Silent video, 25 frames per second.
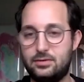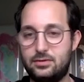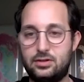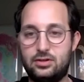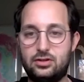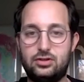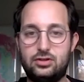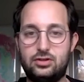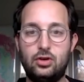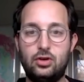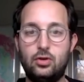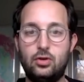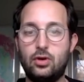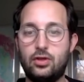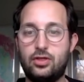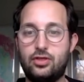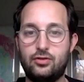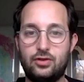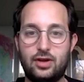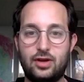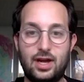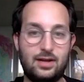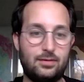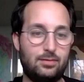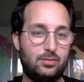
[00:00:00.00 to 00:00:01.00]
2 or 3,
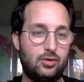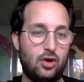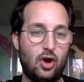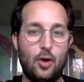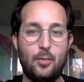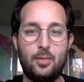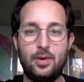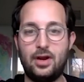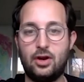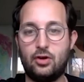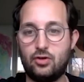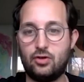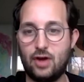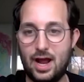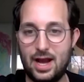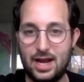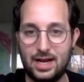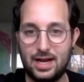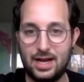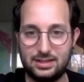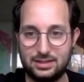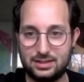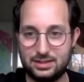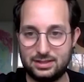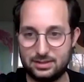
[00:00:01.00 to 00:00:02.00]
like the opening
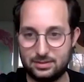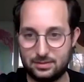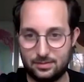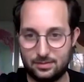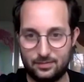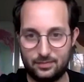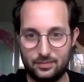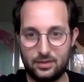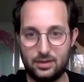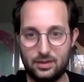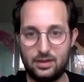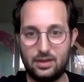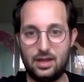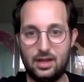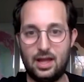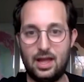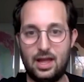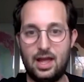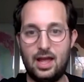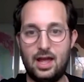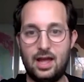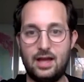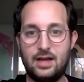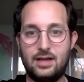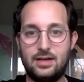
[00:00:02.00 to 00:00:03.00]
credits,
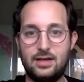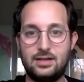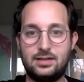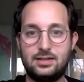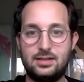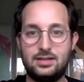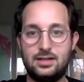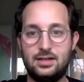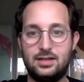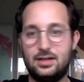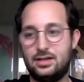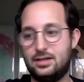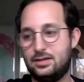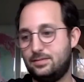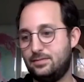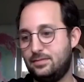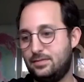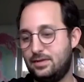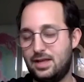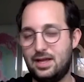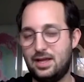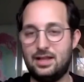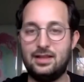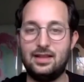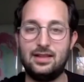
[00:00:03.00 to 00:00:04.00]
and
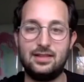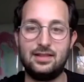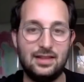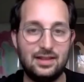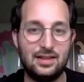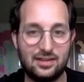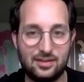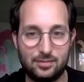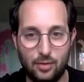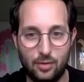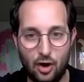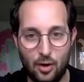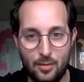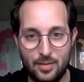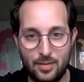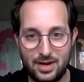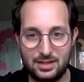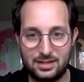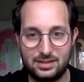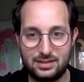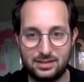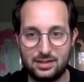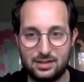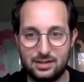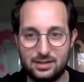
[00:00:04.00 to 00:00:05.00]
then this
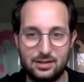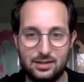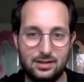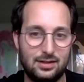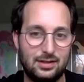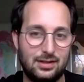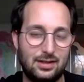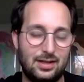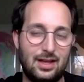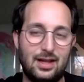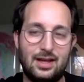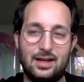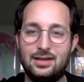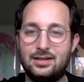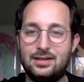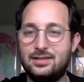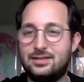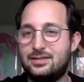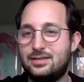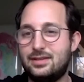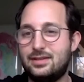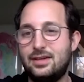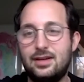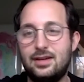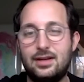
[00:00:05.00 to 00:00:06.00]
moment, and
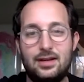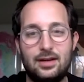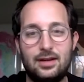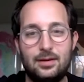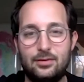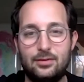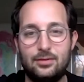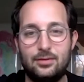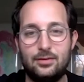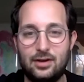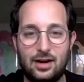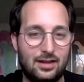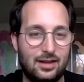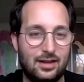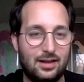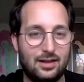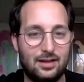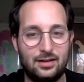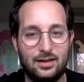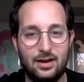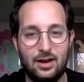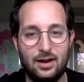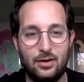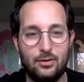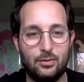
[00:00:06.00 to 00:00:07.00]
I'm trying to think, you
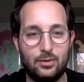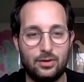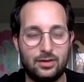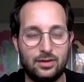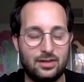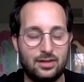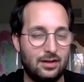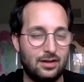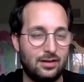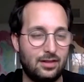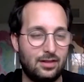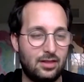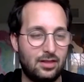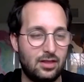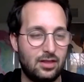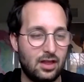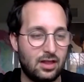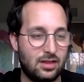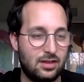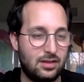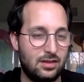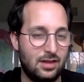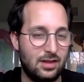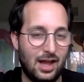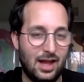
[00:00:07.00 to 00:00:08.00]
know, what there
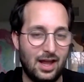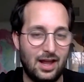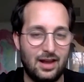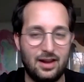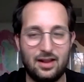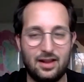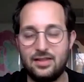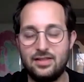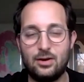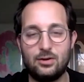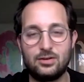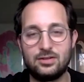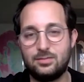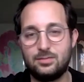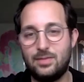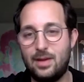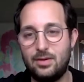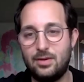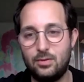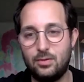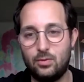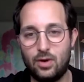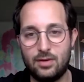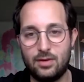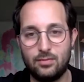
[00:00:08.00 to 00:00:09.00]
was maybe
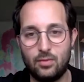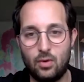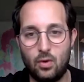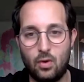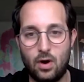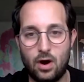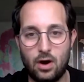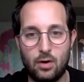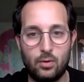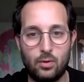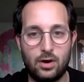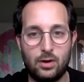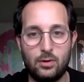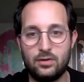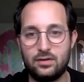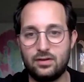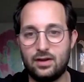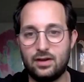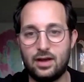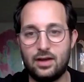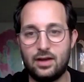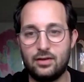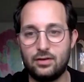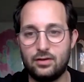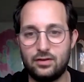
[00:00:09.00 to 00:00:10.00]
one more where it was like
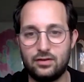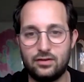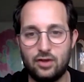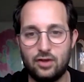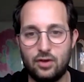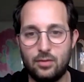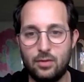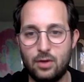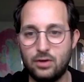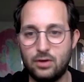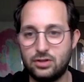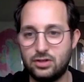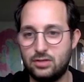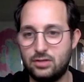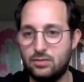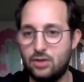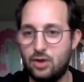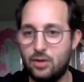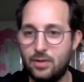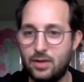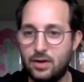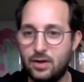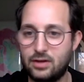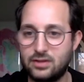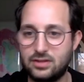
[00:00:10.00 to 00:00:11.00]
either a slow motion
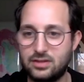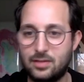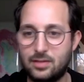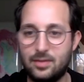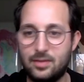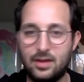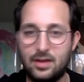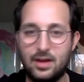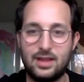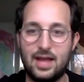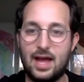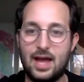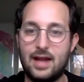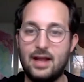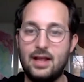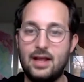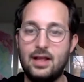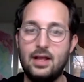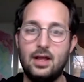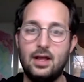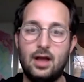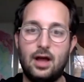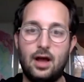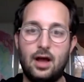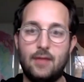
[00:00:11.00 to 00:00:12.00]
moment or something like that.
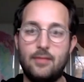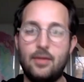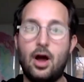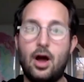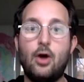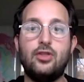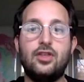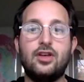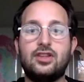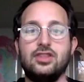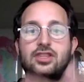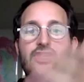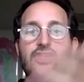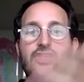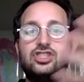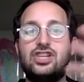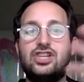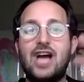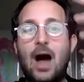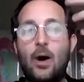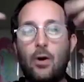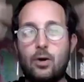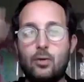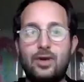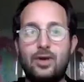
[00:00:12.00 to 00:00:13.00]
The
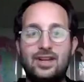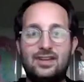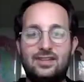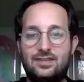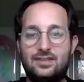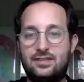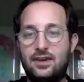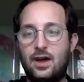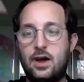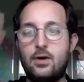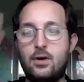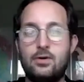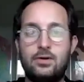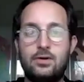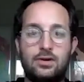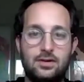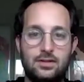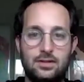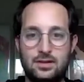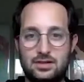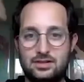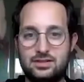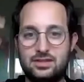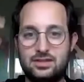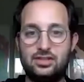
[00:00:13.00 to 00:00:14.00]
shower when he's stoned, and
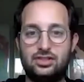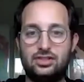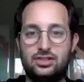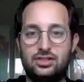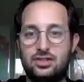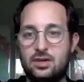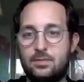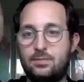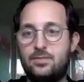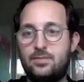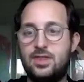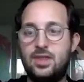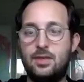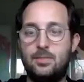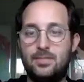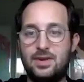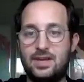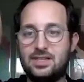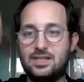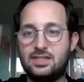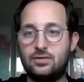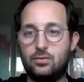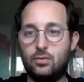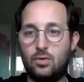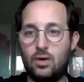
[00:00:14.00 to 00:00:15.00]
the beads
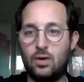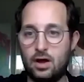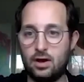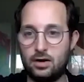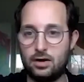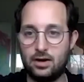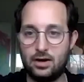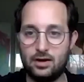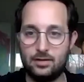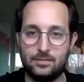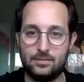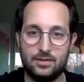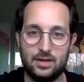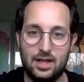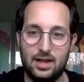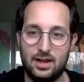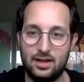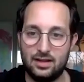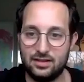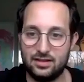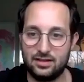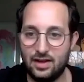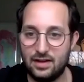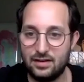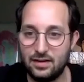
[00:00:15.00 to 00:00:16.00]
of water on hitting
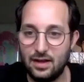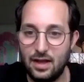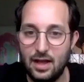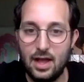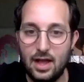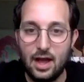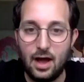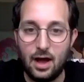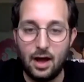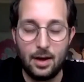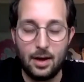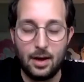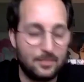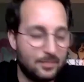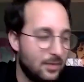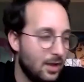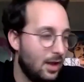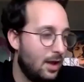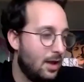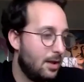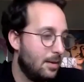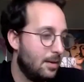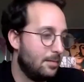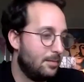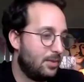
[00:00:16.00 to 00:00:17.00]
his face. And
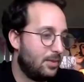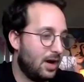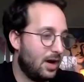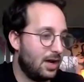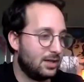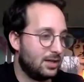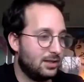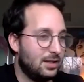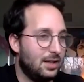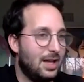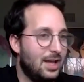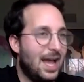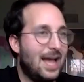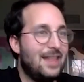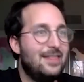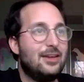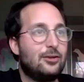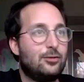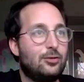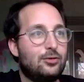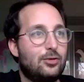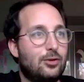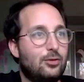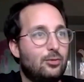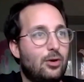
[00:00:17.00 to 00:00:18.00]
this
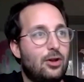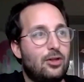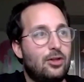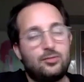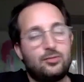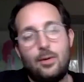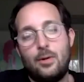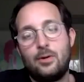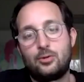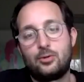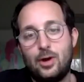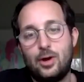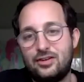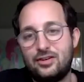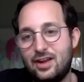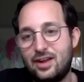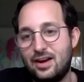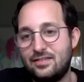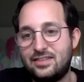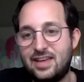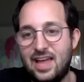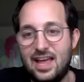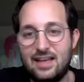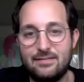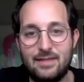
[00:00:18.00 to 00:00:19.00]
was one of those moments where I kind of
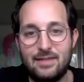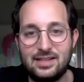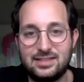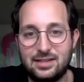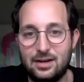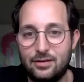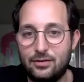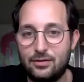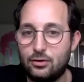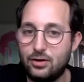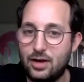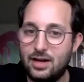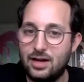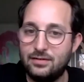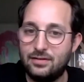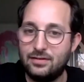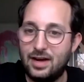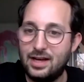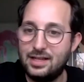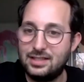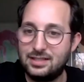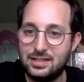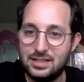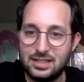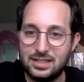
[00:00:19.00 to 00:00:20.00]
gave myself creative
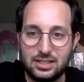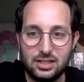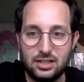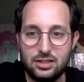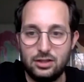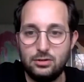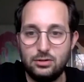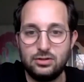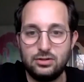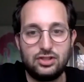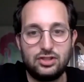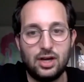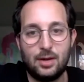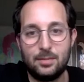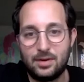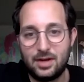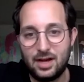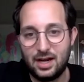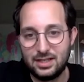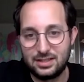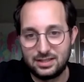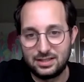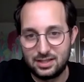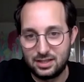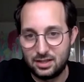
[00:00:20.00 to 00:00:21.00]
license to use jump
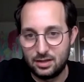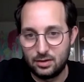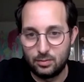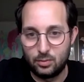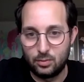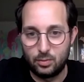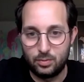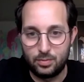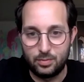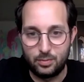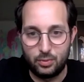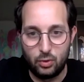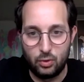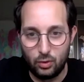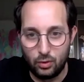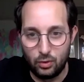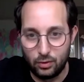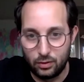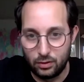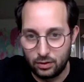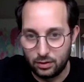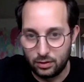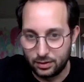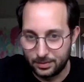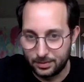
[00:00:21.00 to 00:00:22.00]
cuts in the
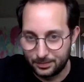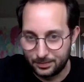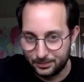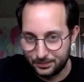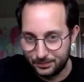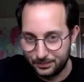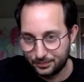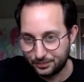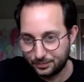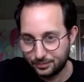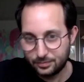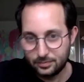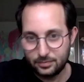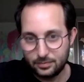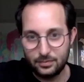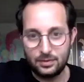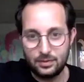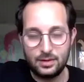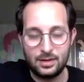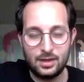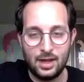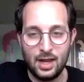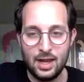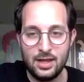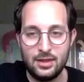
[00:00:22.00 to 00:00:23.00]
pool
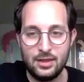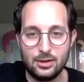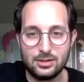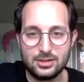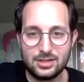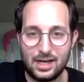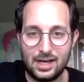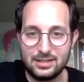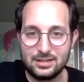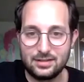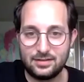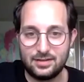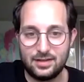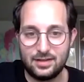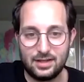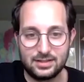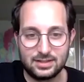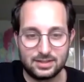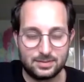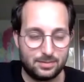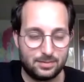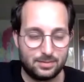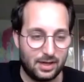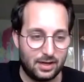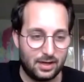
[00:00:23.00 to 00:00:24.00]
and those kinds of things.
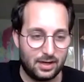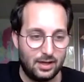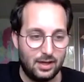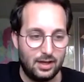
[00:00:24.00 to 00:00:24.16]
But